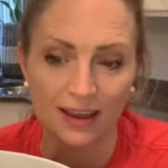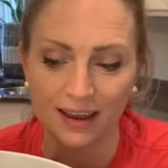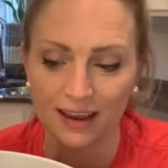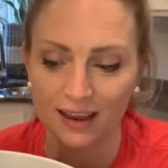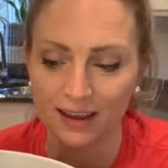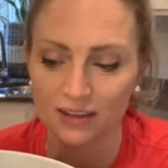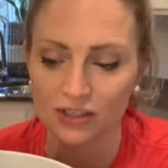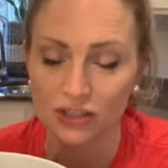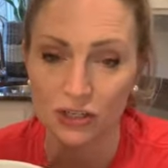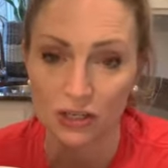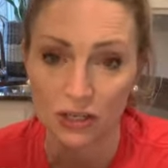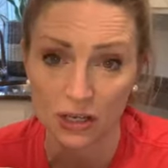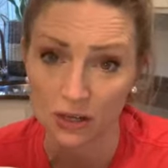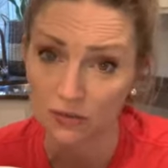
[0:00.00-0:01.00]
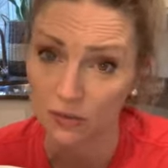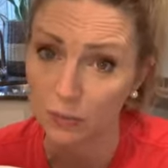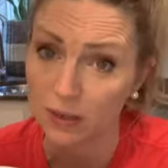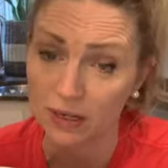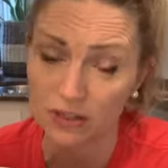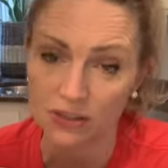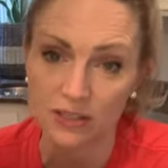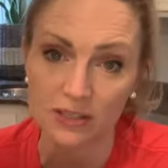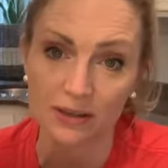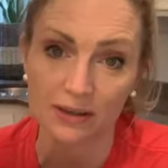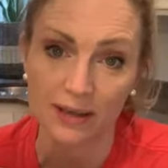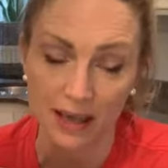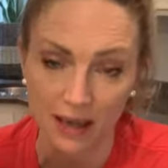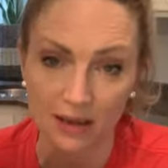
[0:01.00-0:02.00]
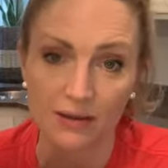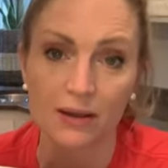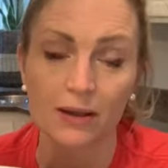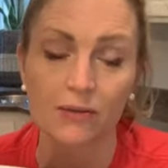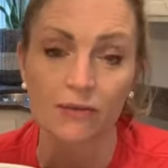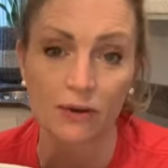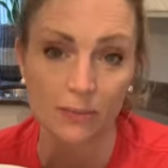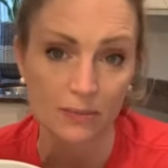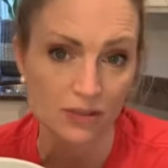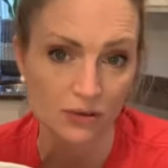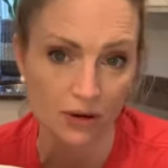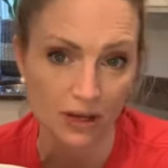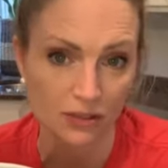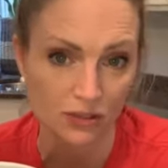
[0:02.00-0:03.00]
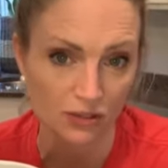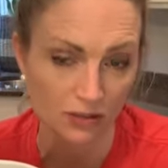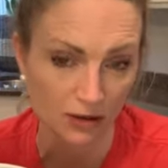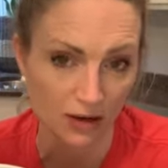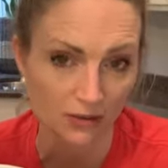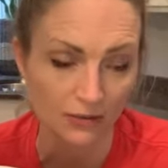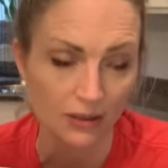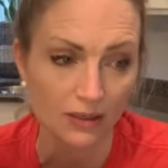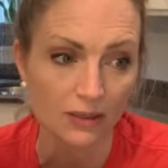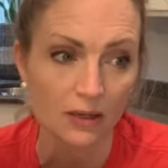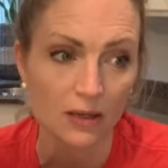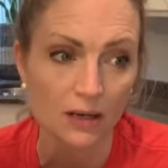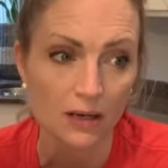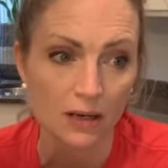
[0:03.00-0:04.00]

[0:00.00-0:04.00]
And if you make cheesecake from scratch in your oven,